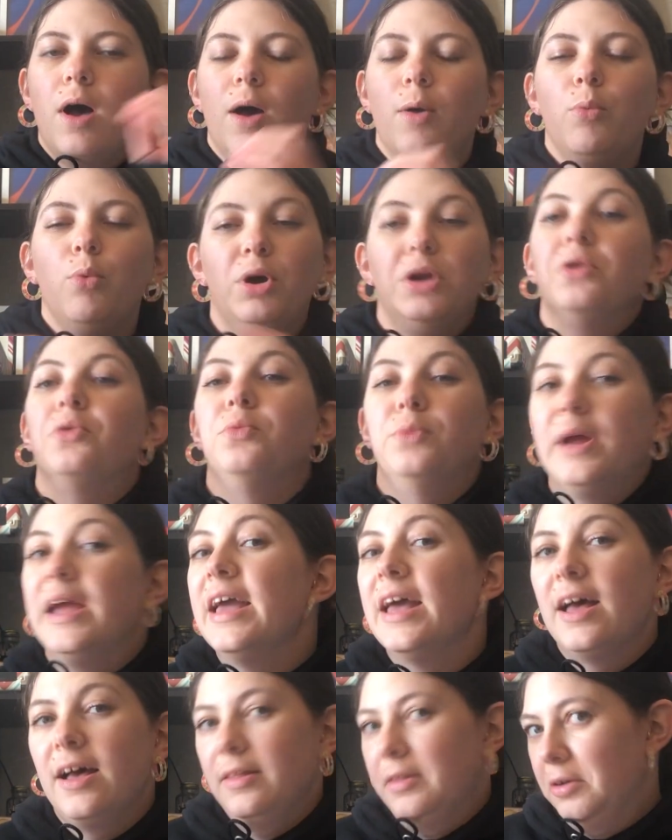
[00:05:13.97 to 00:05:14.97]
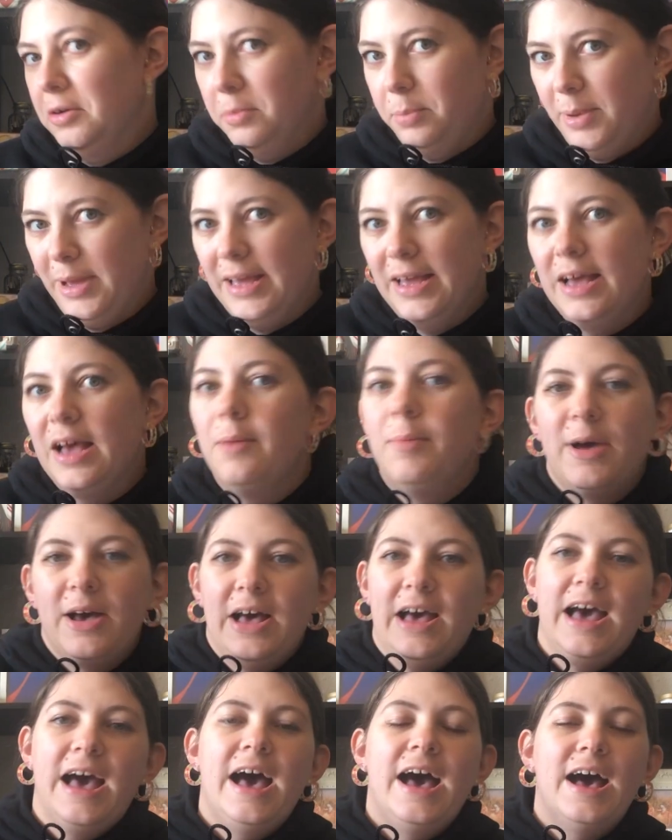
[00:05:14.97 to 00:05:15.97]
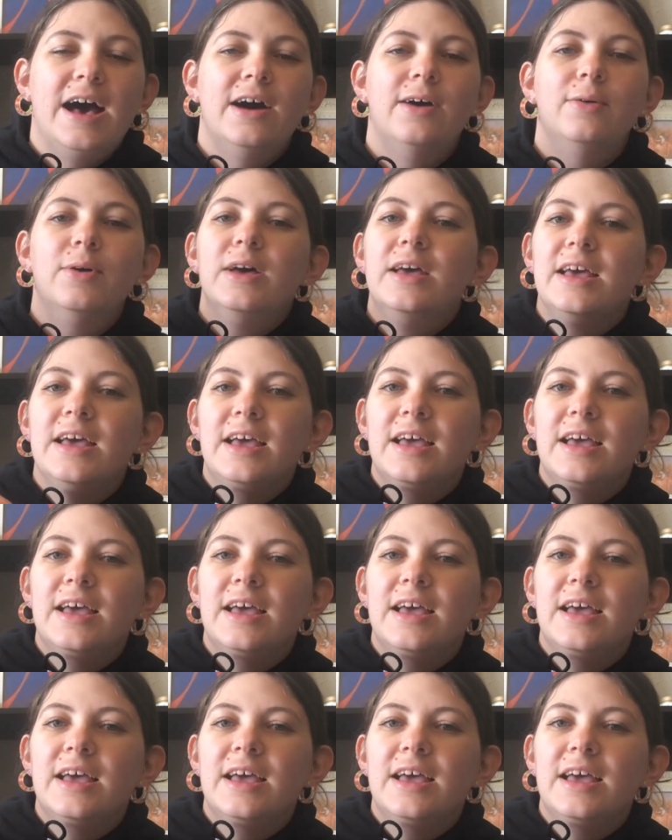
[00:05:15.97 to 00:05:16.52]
want to rant a little bit about how